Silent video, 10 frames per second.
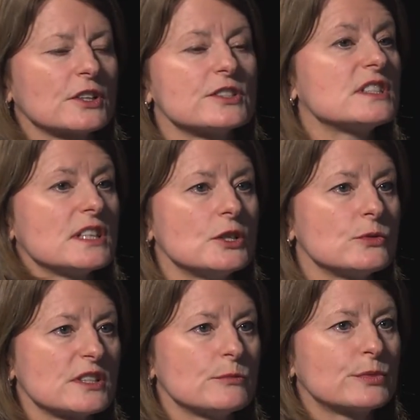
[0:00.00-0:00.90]

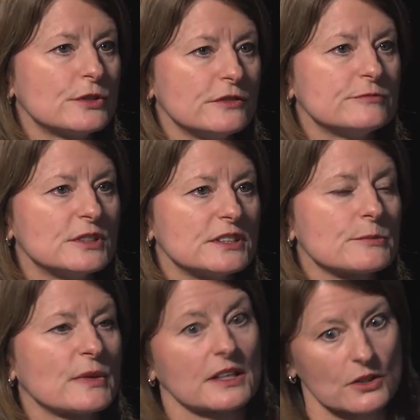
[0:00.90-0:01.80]
continuous improvement
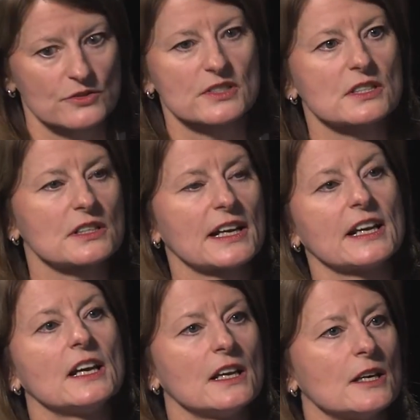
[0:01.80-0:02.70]
by constantly
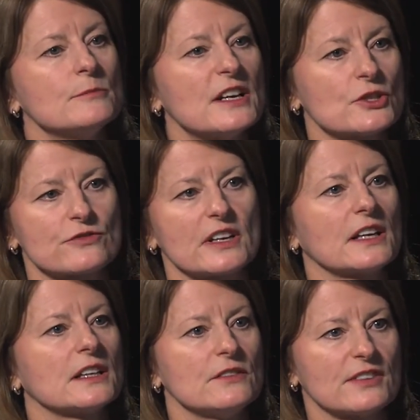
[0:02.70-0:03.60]

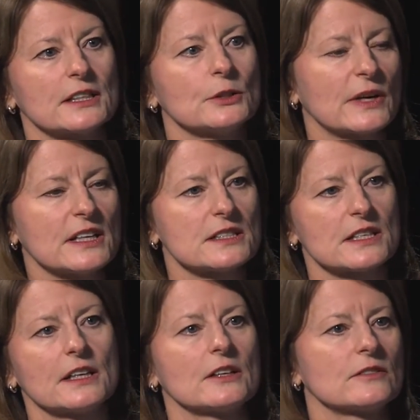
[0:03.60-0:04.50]
measuring and
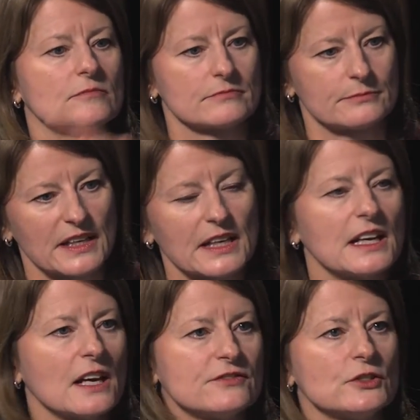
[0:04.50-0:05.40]
evaluating and making
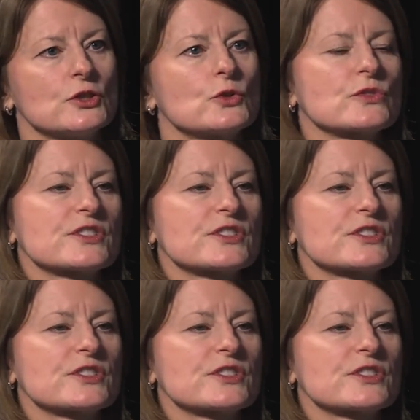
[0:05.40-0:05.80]
it a virtual